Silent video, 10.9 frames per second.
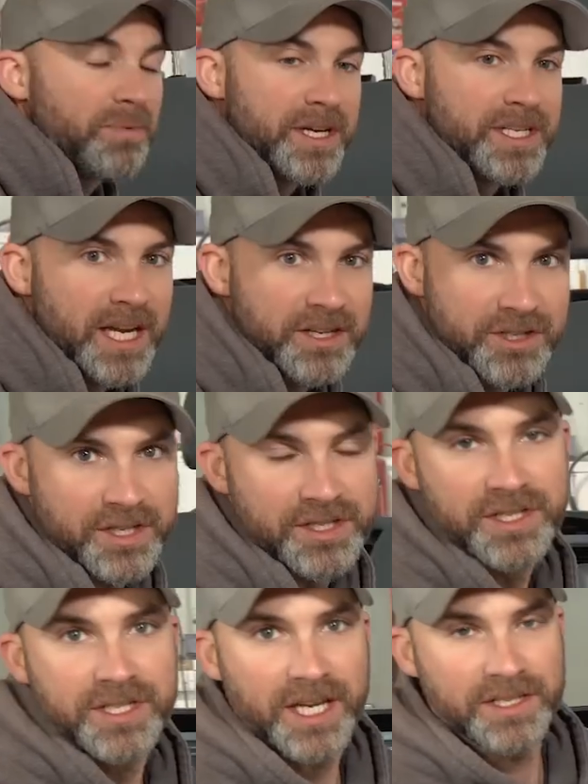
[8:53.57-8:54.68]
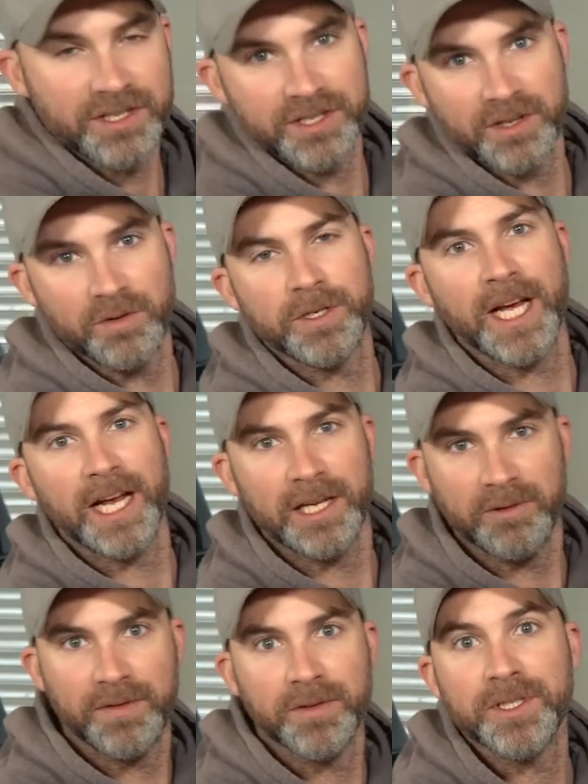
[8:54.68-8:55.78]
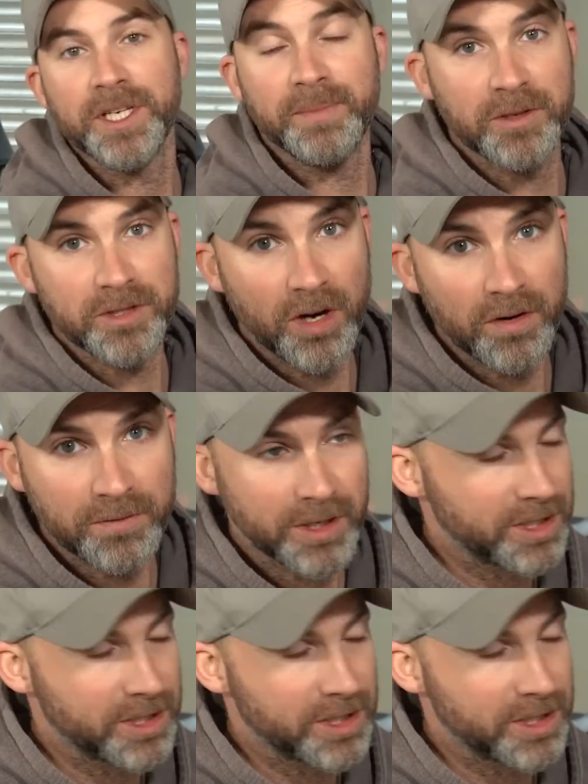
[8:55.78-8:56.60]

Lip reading: pretensioners and sensors that will tell you if your seatbelt's off, for